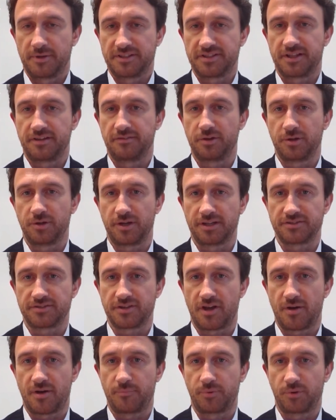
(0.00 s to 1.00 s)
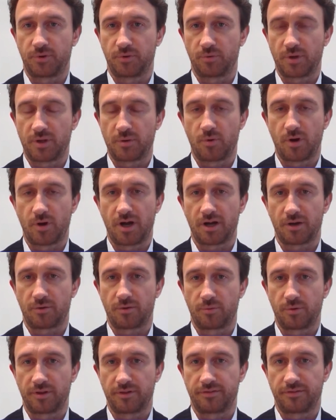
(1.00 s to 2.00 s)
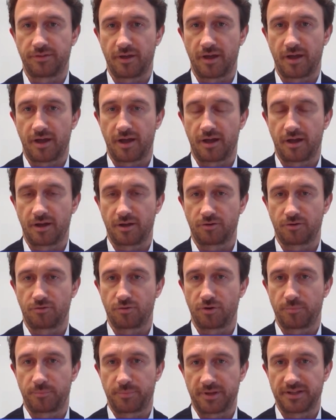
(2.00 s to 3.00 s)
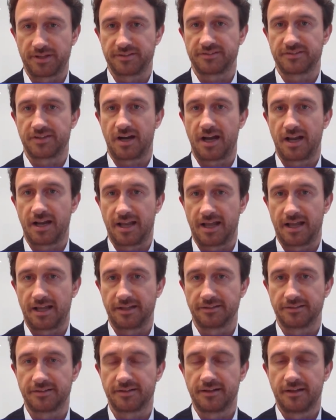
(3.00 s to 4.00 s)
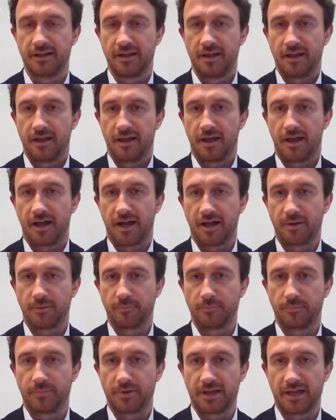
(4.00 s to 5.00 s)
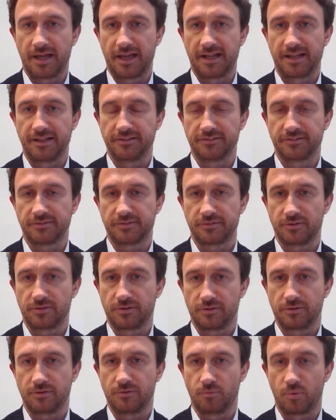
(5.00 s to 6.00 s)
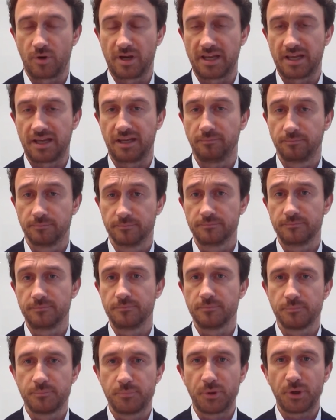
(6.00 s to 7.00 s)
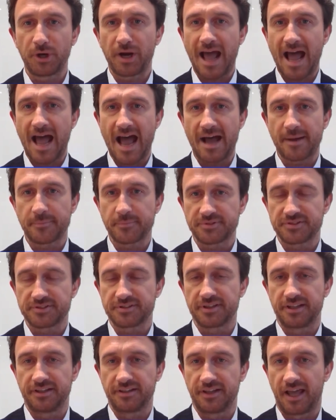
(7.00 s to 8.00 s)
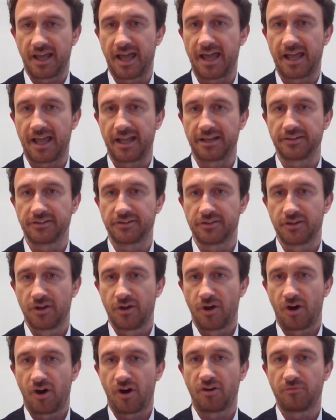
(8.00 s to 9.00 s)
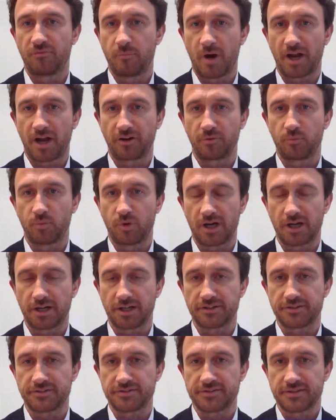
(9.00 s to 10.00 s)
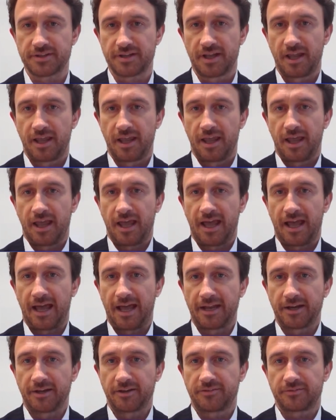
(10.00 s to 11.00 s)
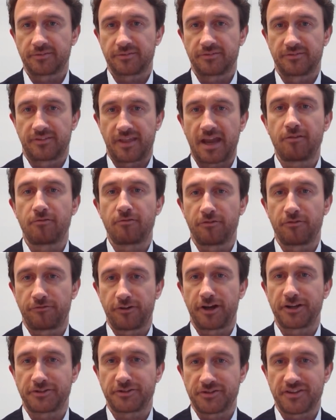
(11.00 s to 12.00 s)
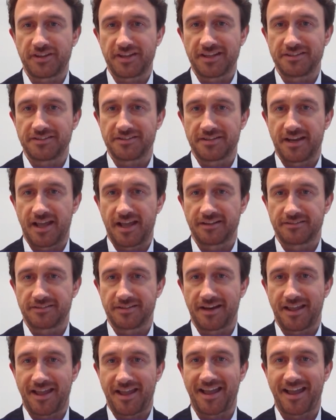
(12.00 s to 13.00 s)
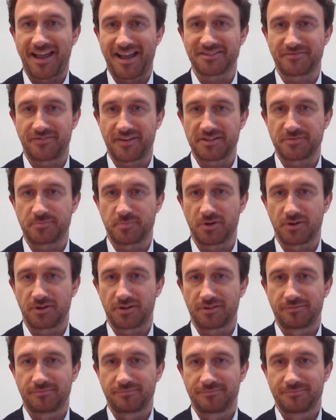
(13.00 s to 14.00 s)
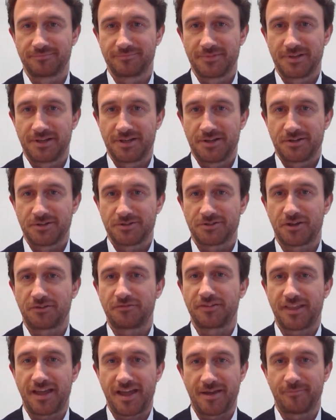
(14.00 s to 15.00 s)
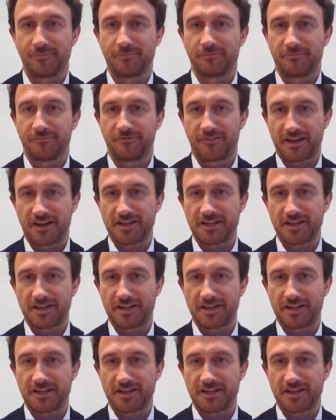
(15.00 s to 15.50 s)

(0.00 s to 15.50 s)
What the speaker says: I mean, to give you an example, we work with a group in Thailand, and we put apps in the hand of migrant workers, and they refer to the internet today as Facebook. So for them,